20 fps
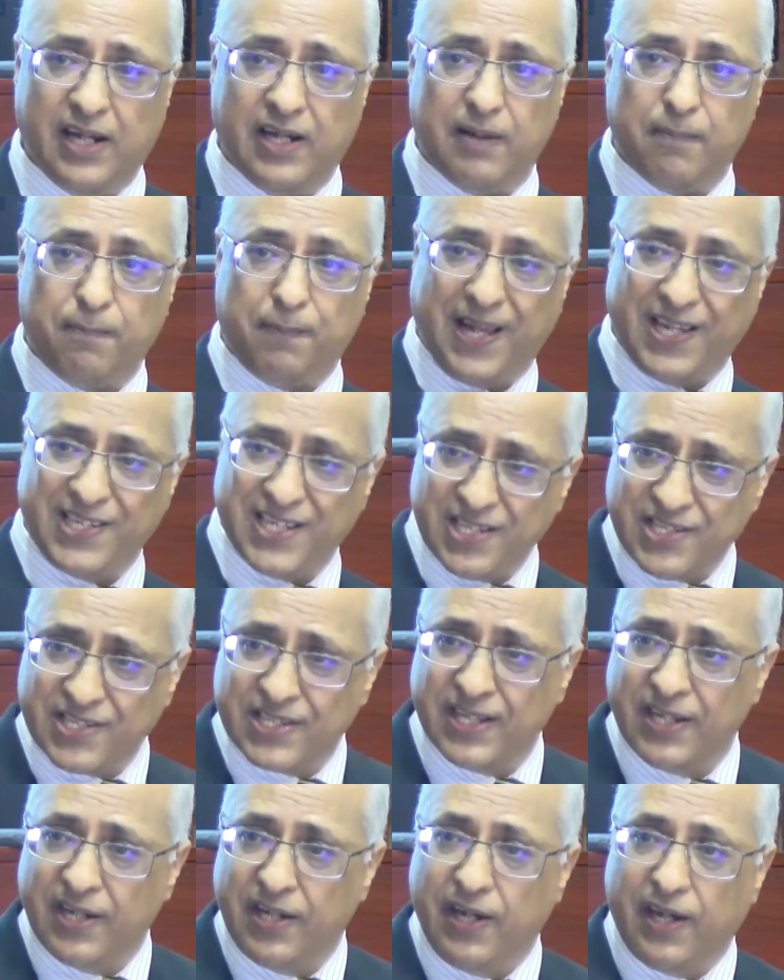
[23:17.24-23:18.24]
pledges,
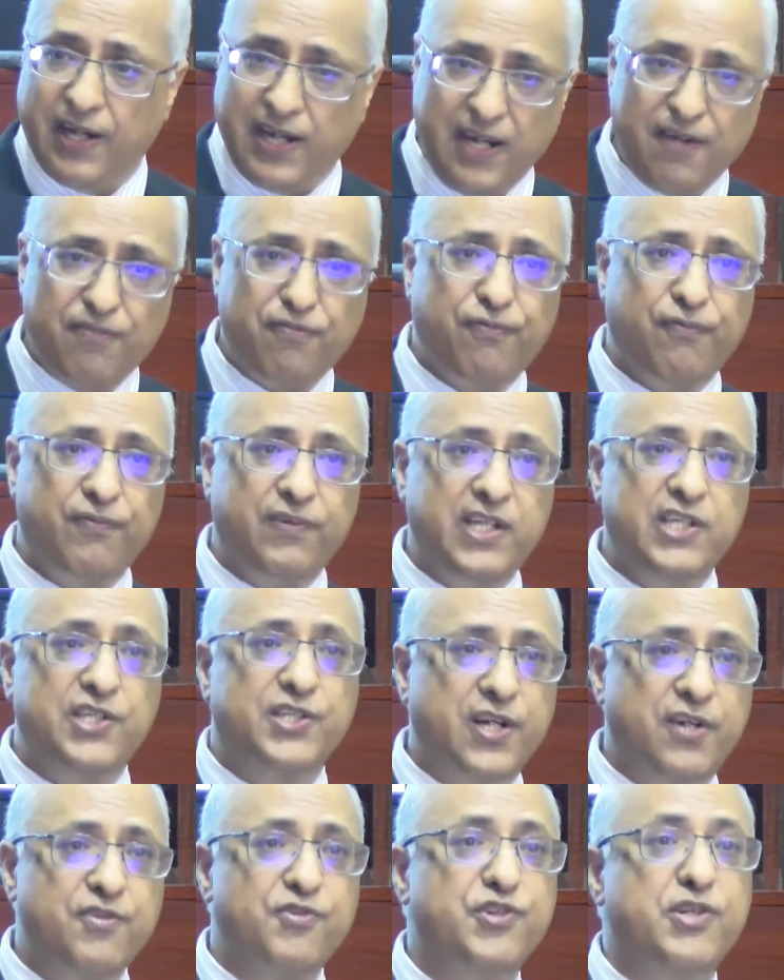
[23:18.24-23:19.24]
if this
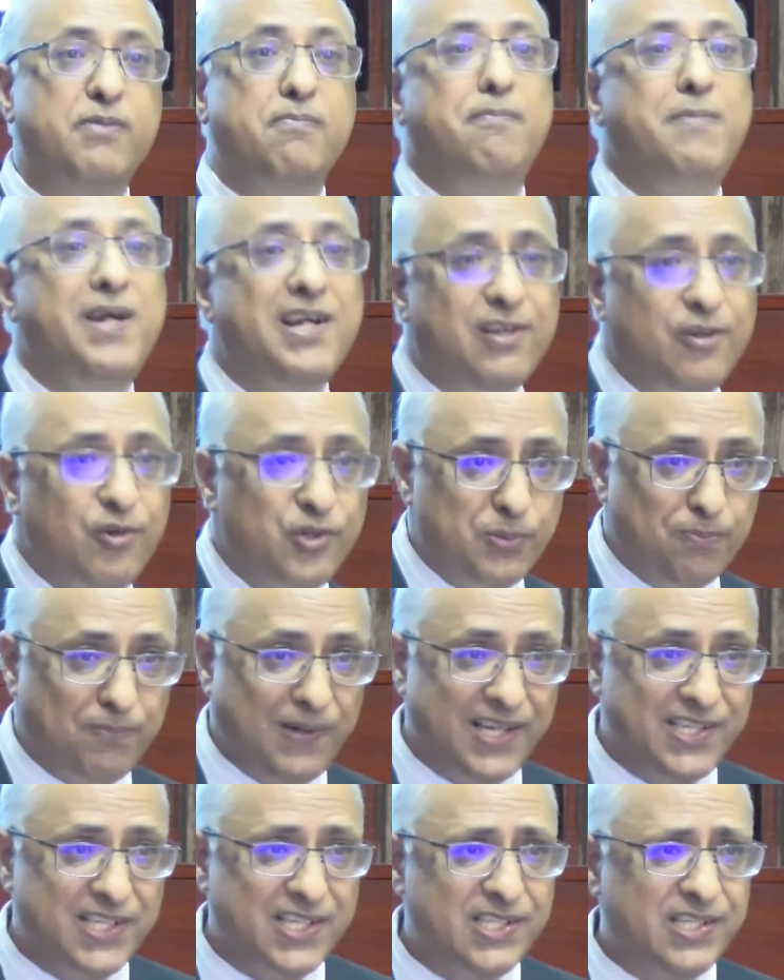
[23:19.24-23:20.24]
country meet those
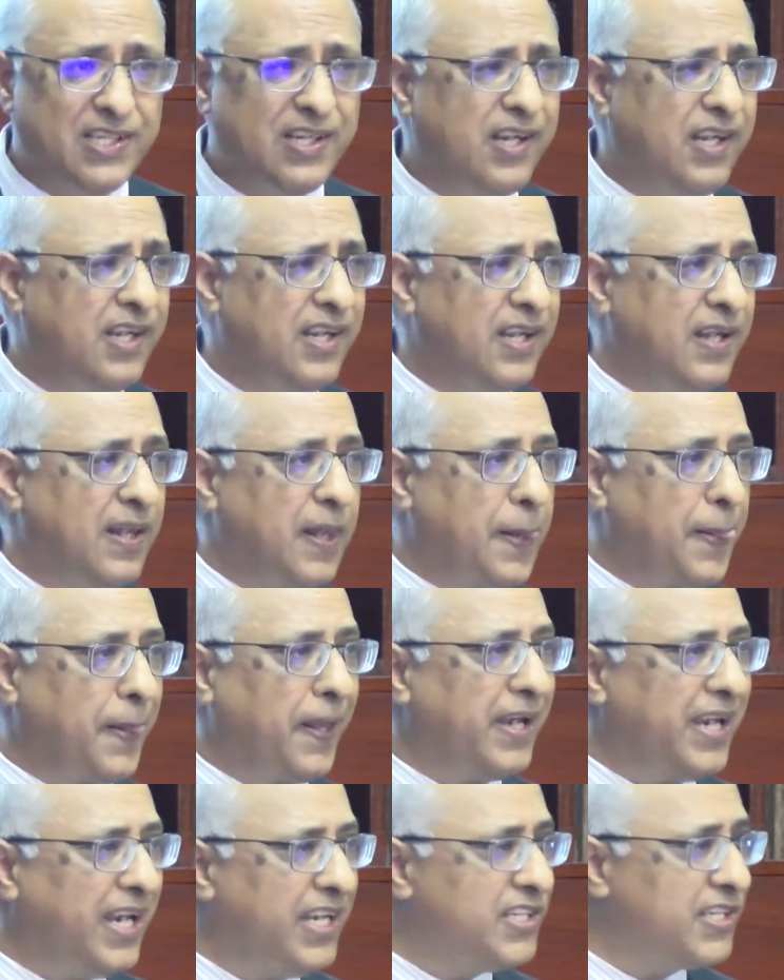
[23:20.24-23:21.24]
pledges,
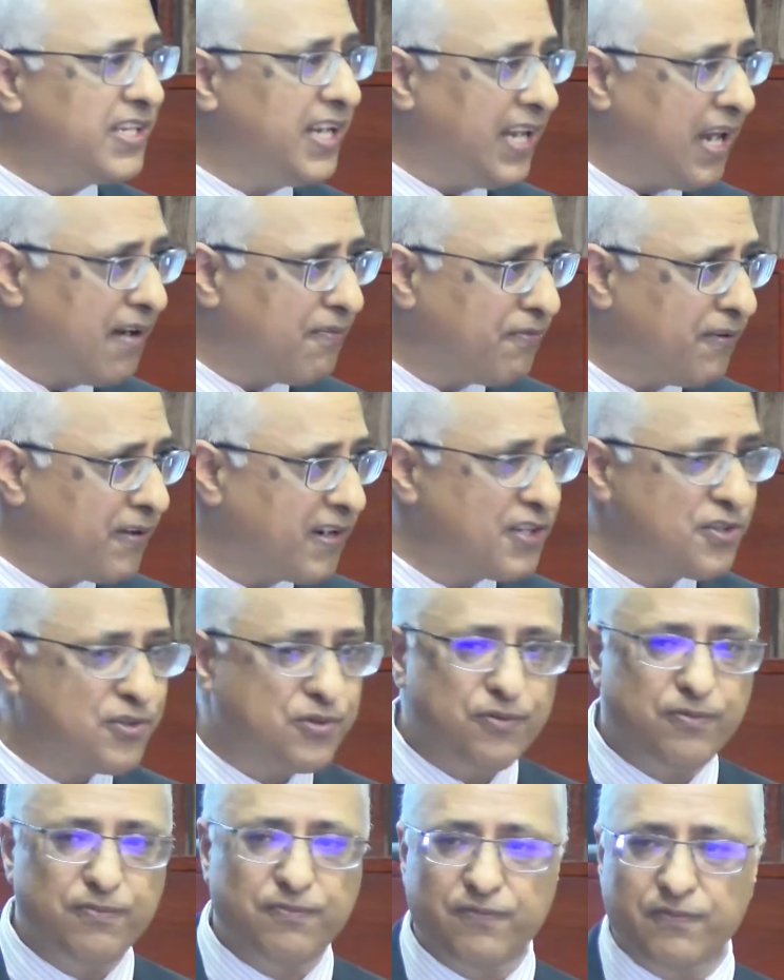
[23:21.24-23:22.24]
is it enough for us
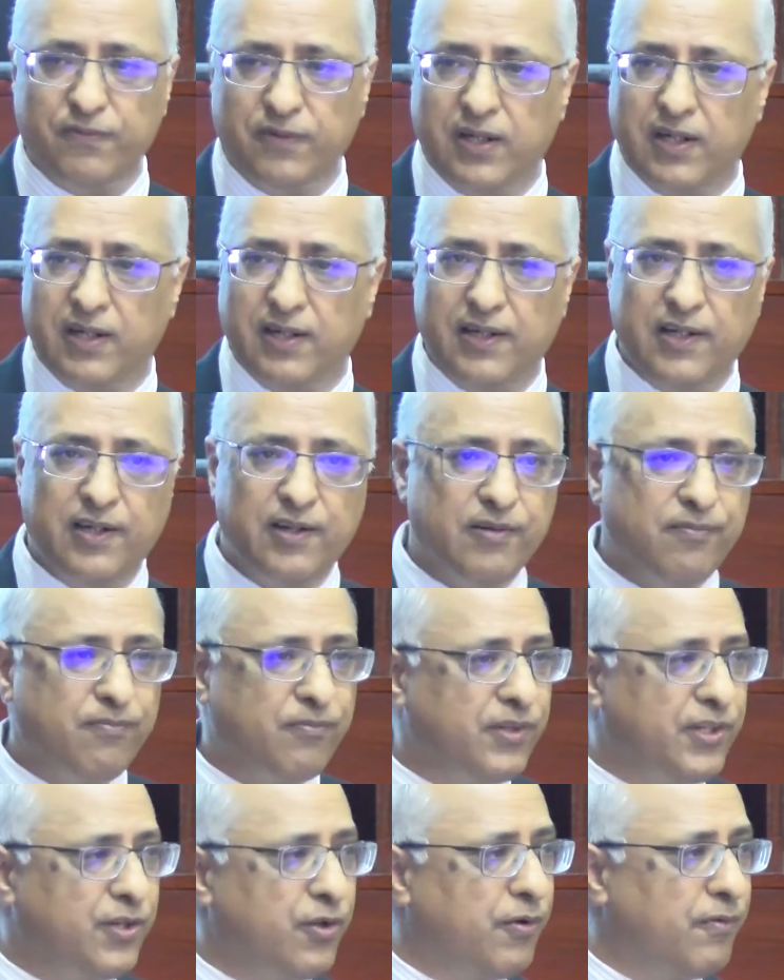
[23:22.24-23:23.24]
to
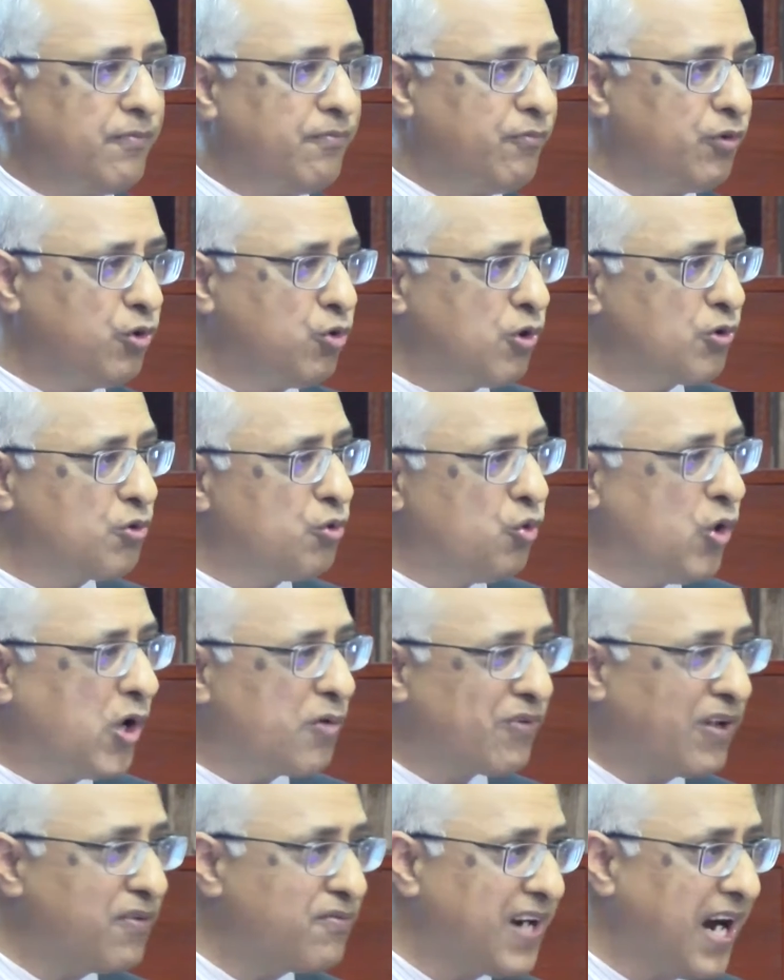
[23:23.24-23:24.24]
go to
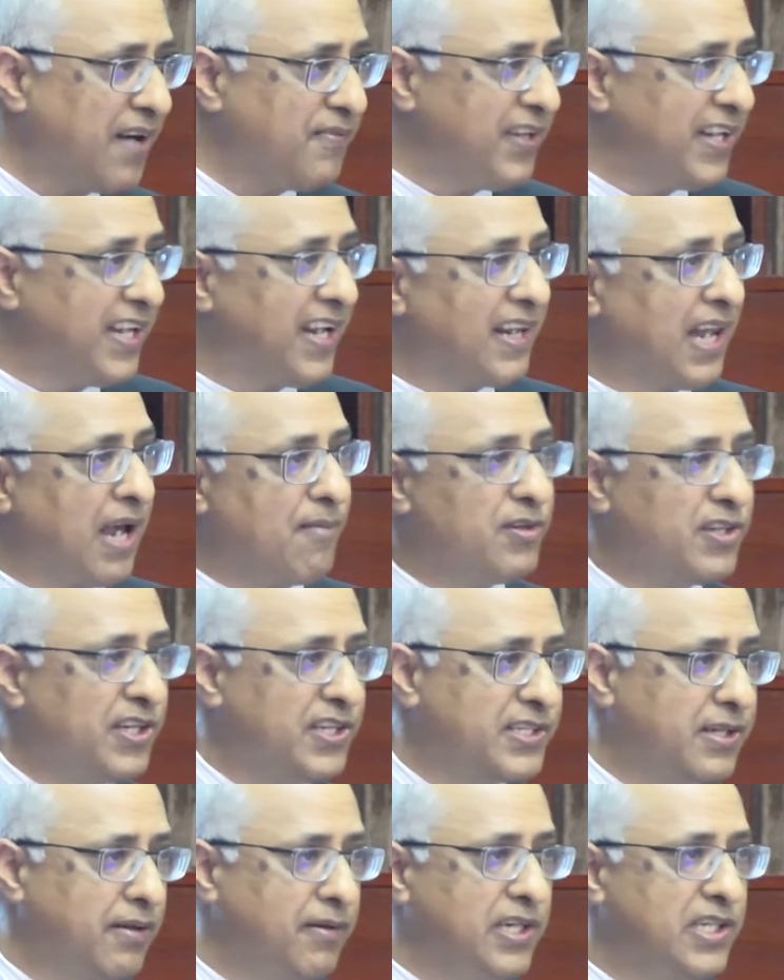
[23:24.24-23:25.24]
1.5 degree climate
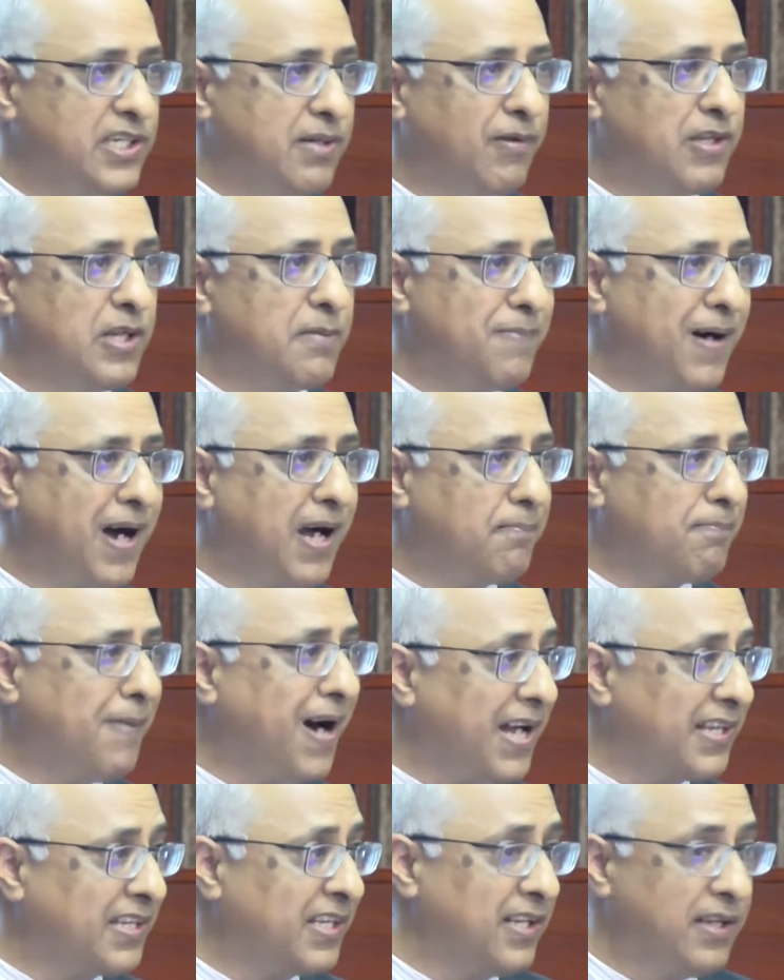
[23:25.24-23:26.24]
stabilization path?
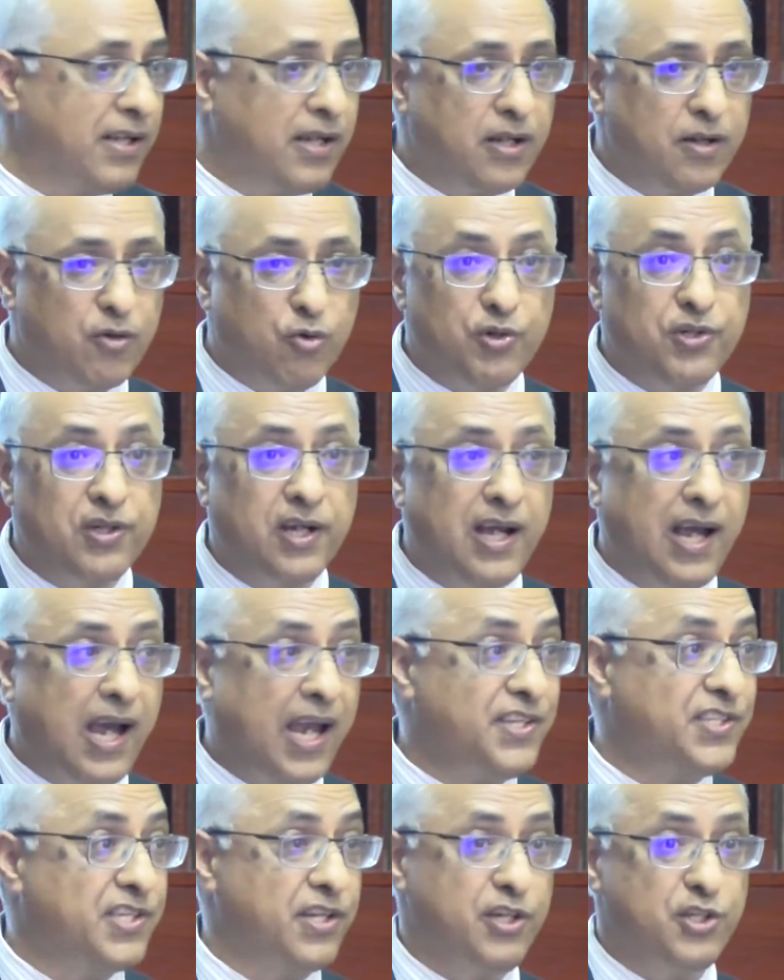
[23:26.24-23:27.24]
The
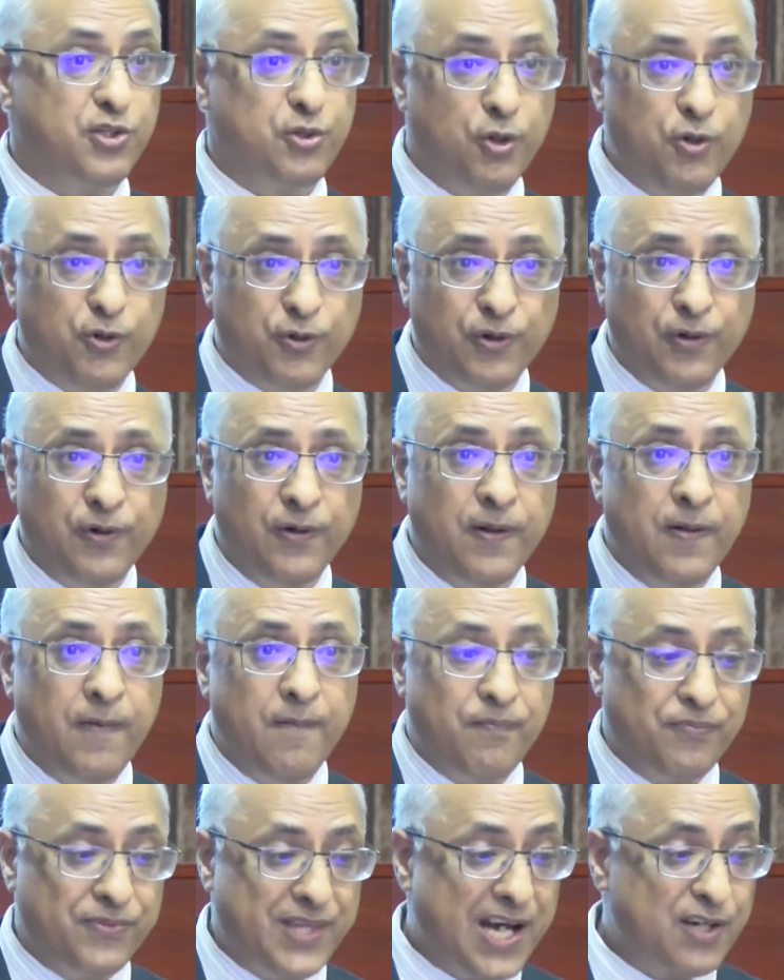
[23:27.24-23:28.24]
answer is no.
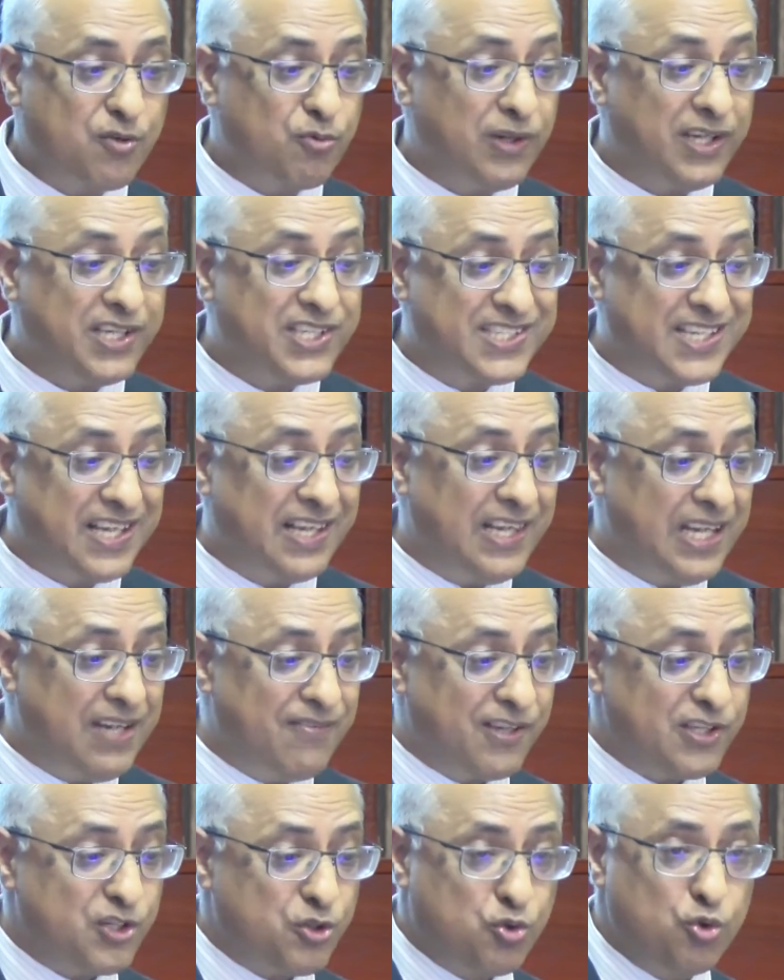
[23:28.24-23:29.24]
That will still leave
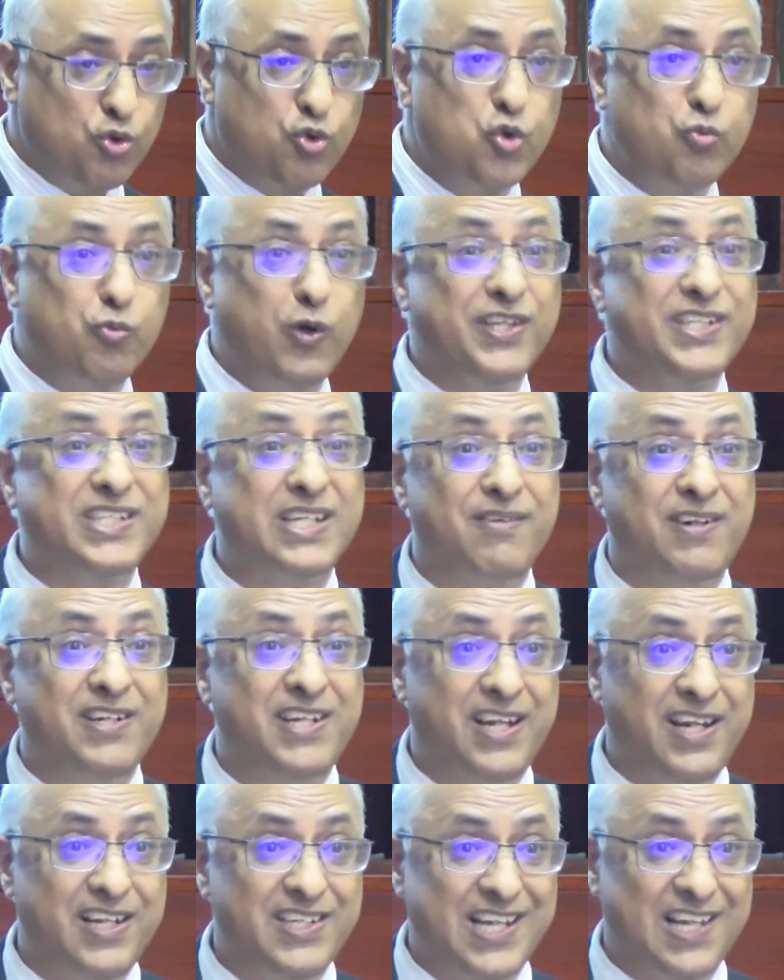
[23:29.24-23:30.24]
us to 2.7
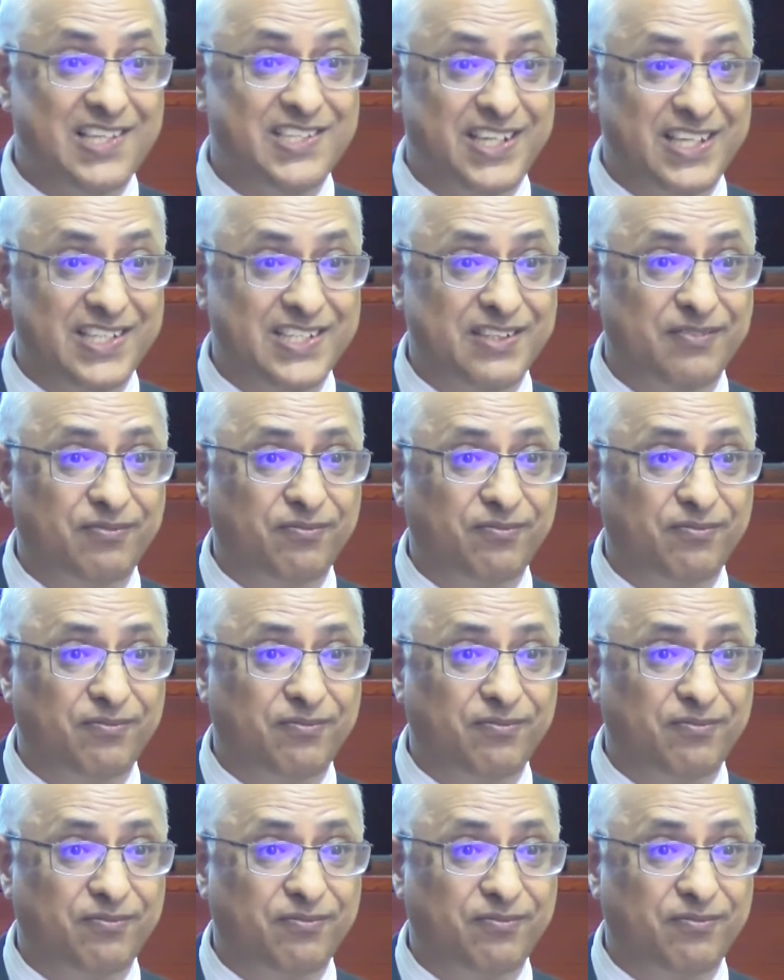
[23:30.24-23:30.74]
degrees Celsius.